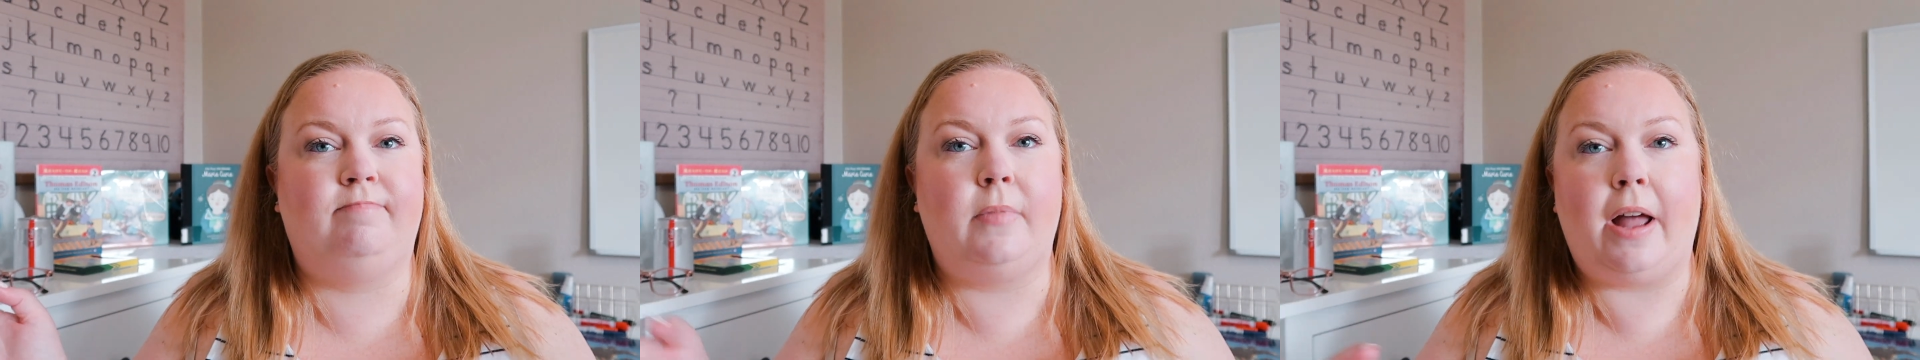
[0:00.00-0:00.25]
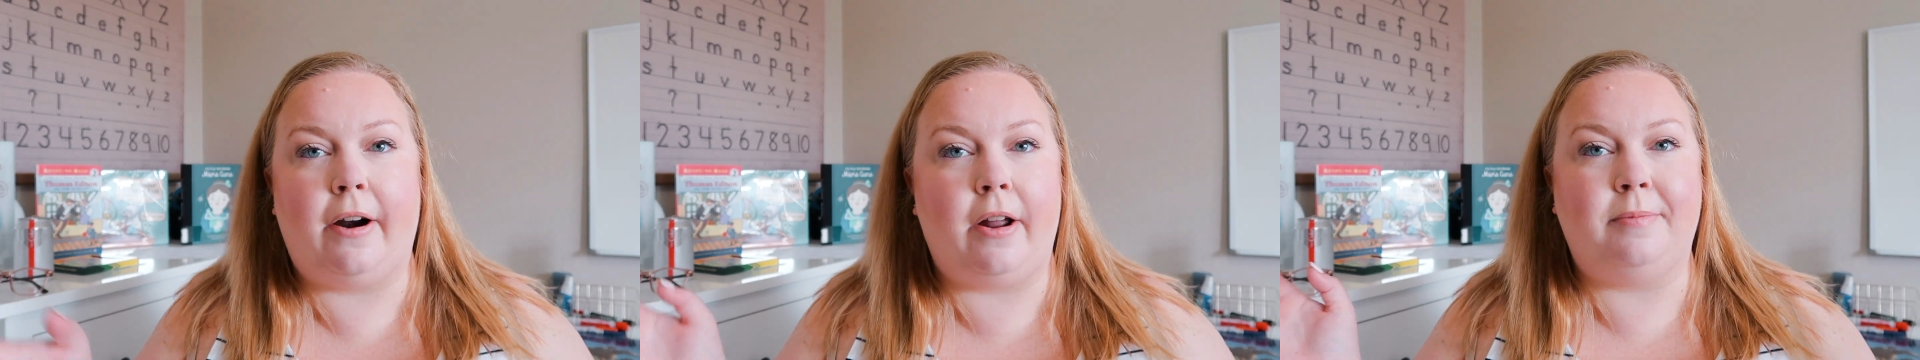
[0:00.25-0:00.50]

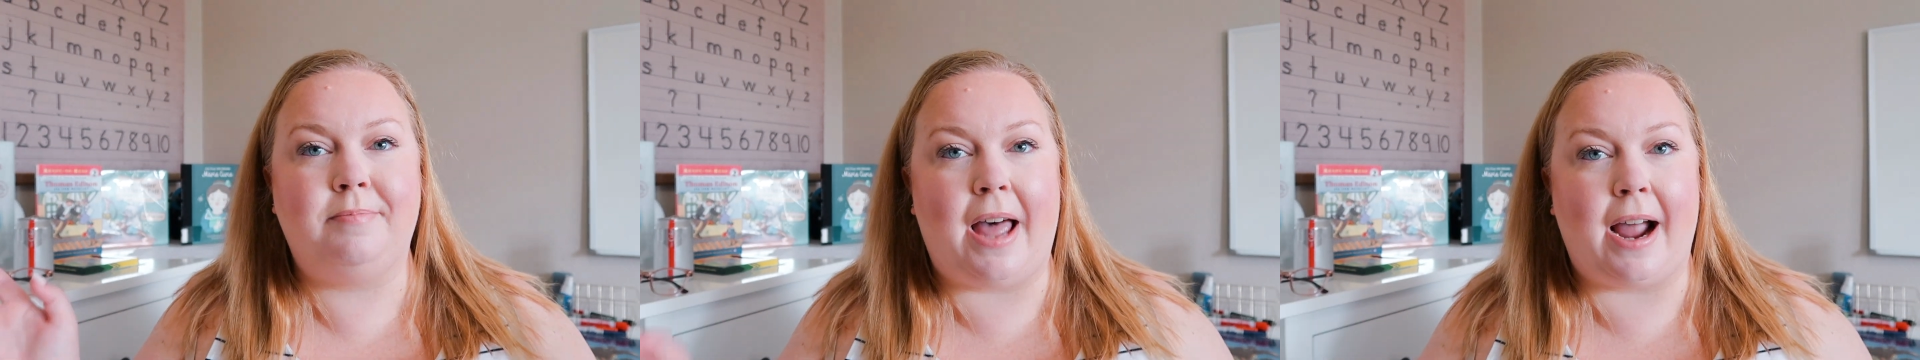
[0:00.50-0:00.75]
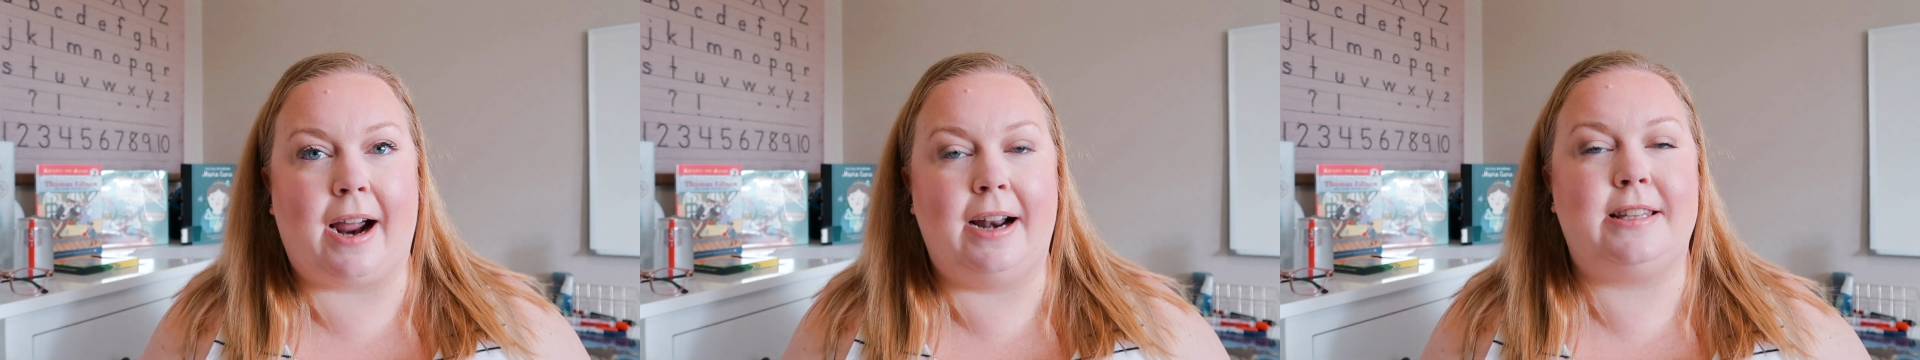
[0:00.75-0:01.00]
I don't know,
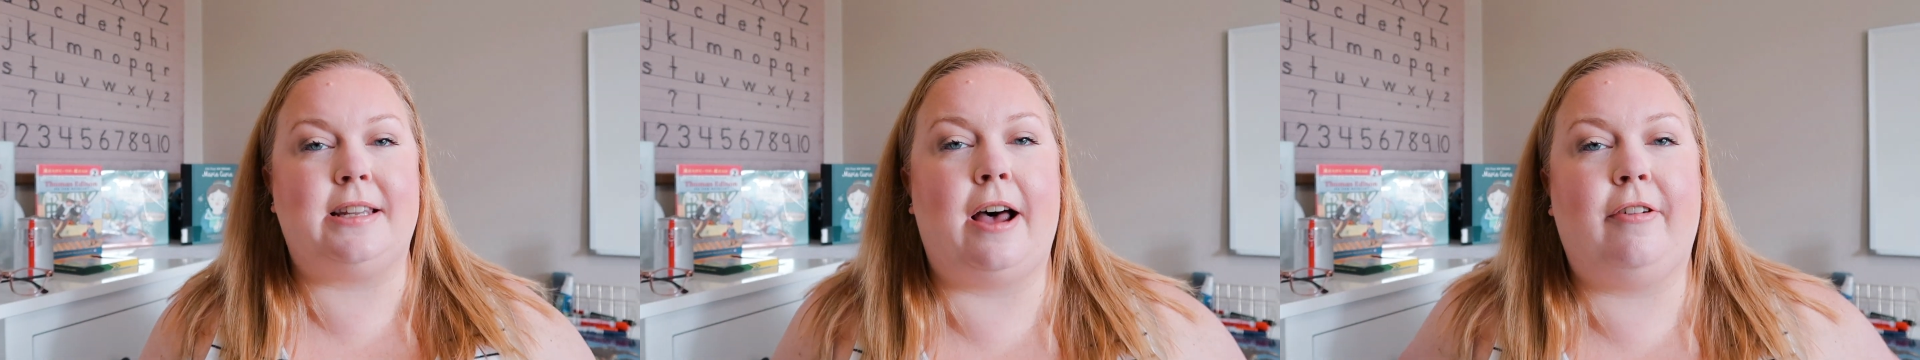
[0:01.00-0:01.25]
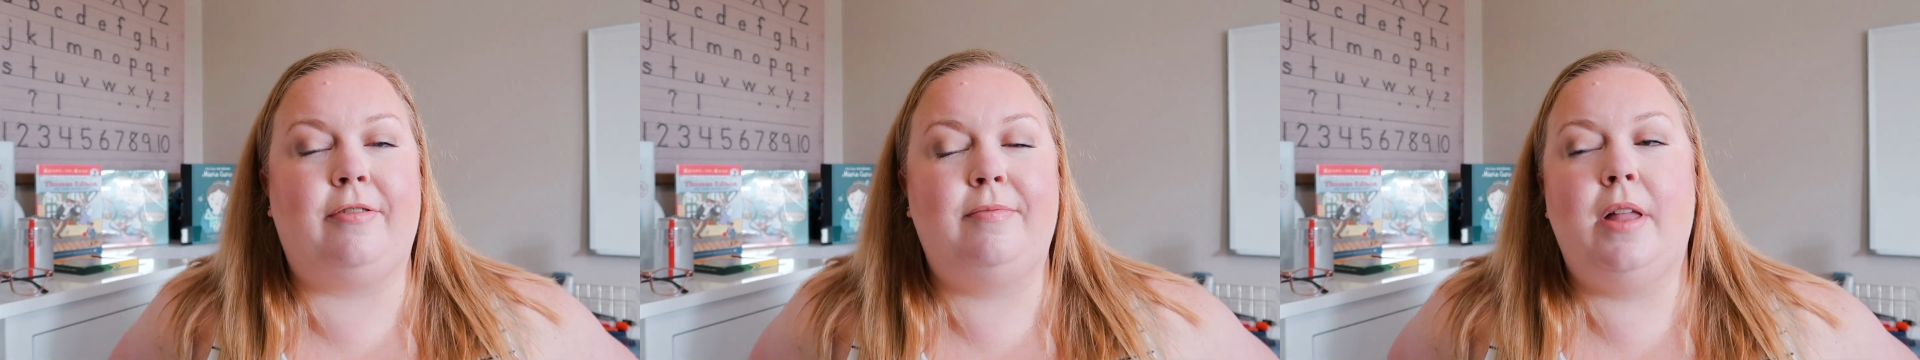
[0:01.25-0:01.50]
that kind of
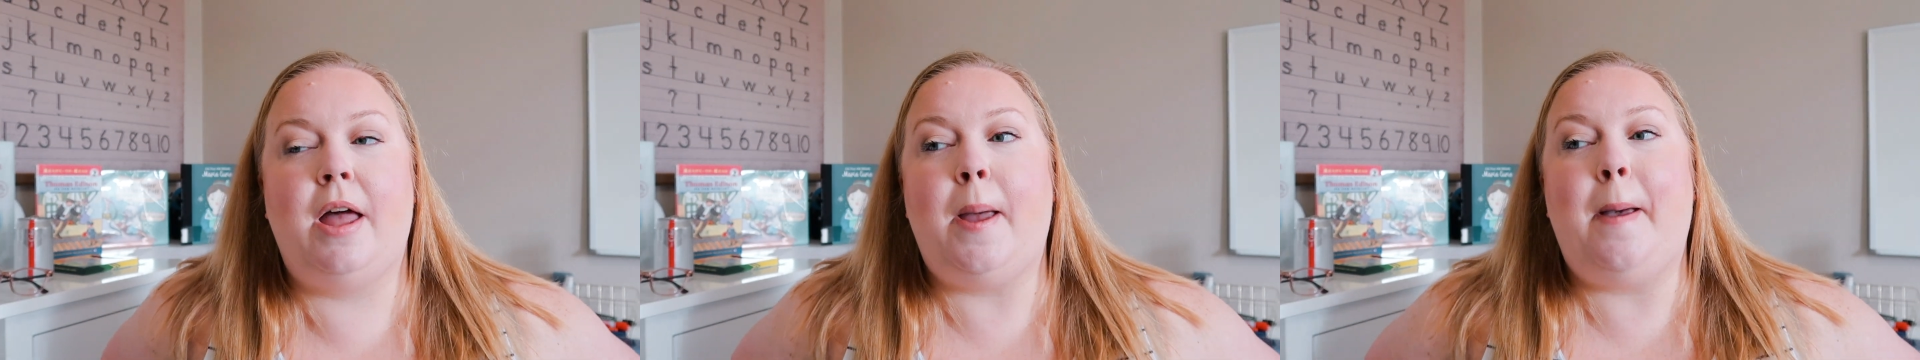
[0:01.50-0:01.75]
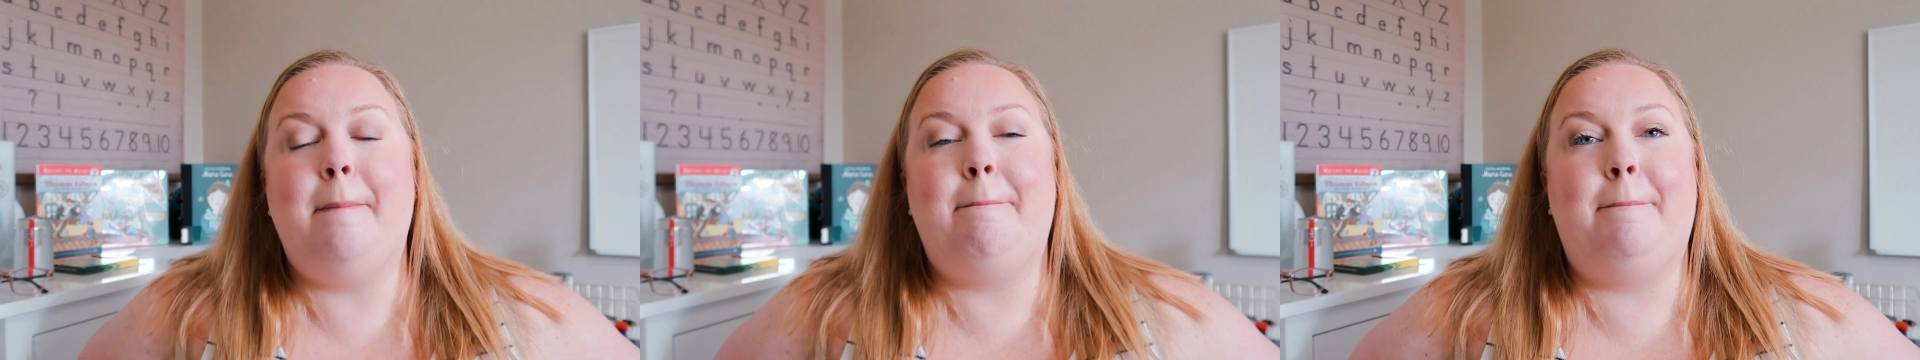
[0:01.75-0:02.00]
stuff.
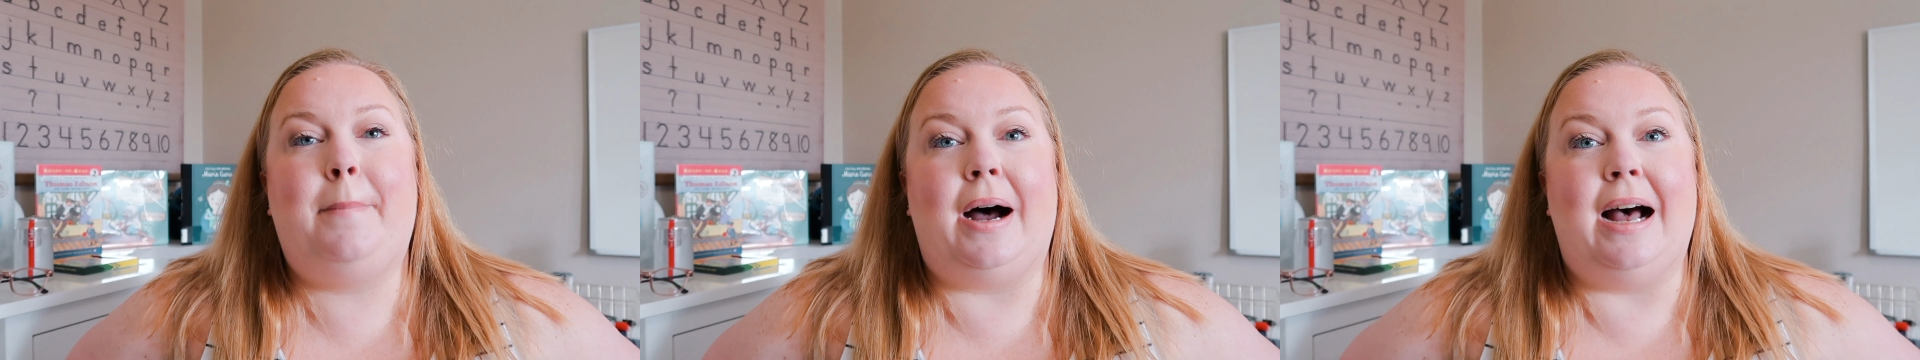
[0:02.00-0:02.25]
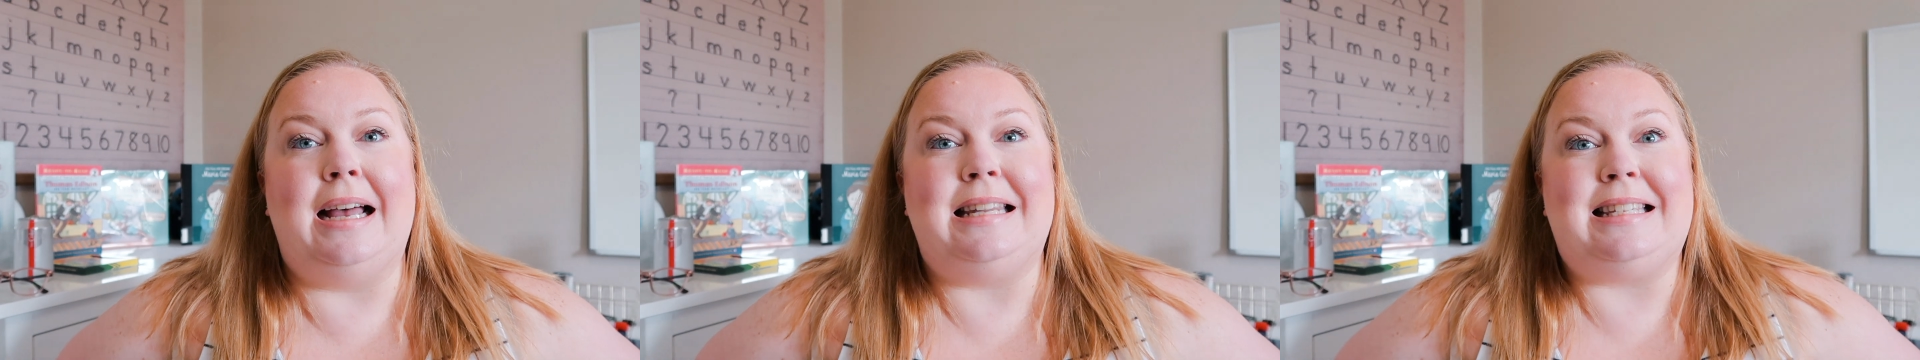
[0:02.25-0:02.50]

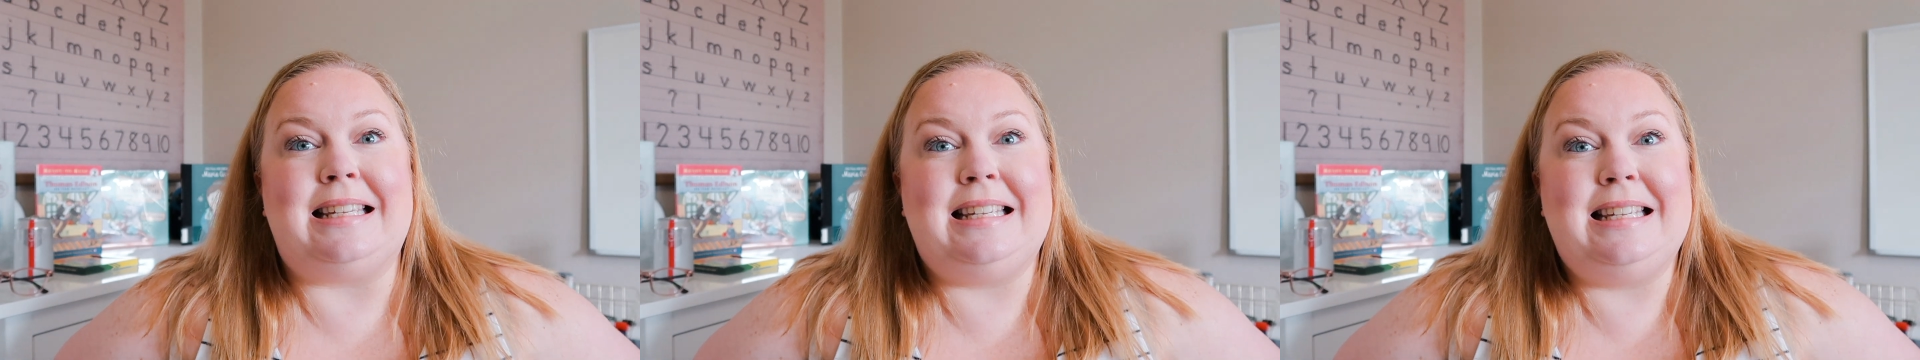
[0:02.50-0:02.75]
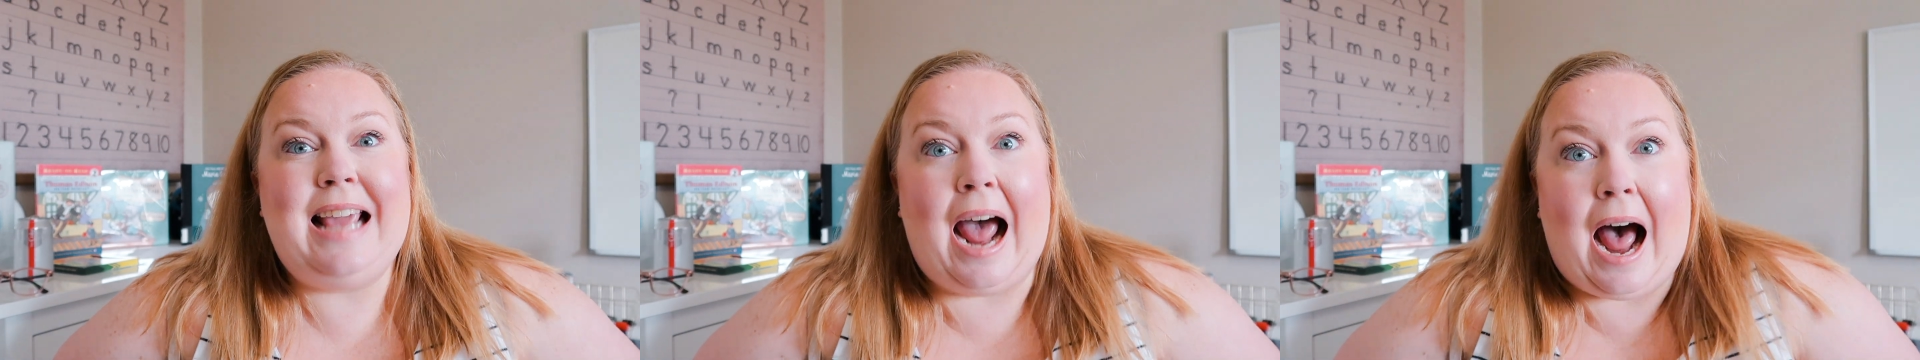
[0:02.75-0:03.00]
But
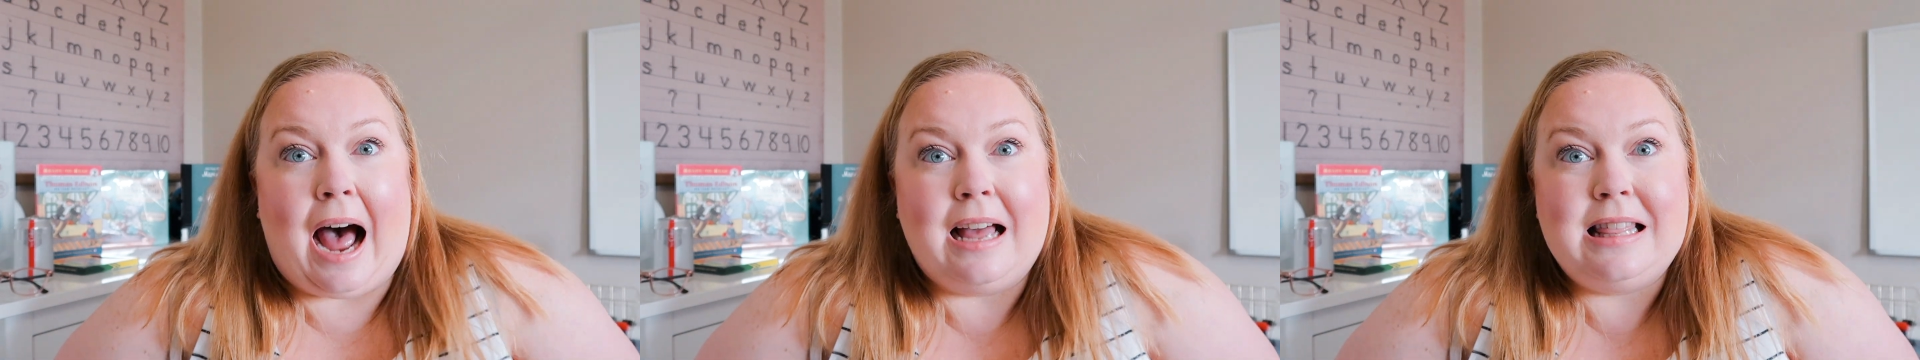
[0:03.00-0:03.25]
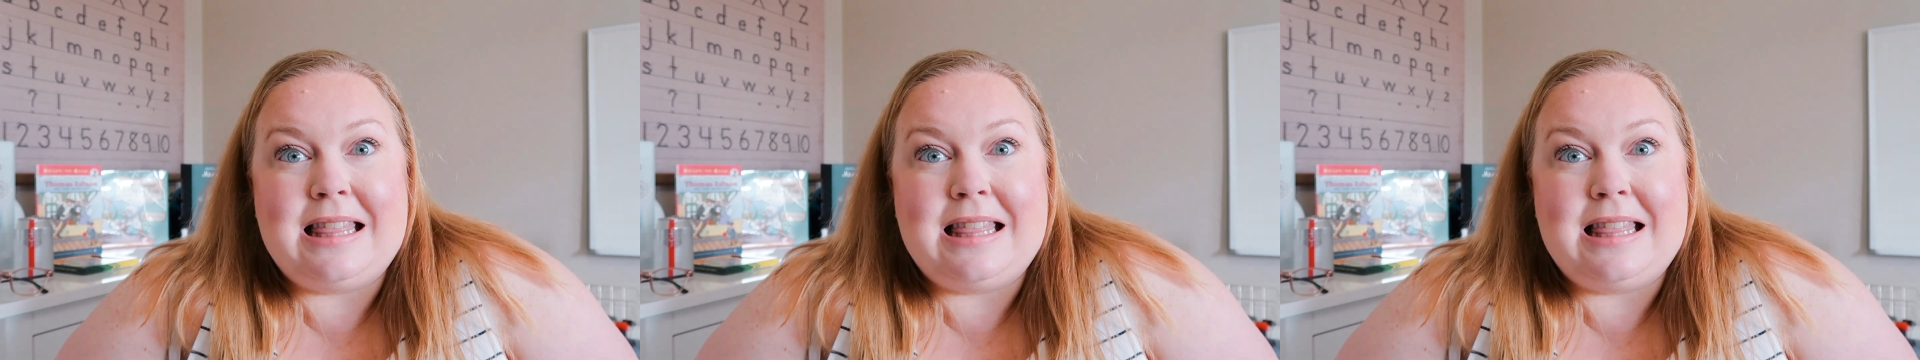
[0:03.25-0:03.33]
yeah,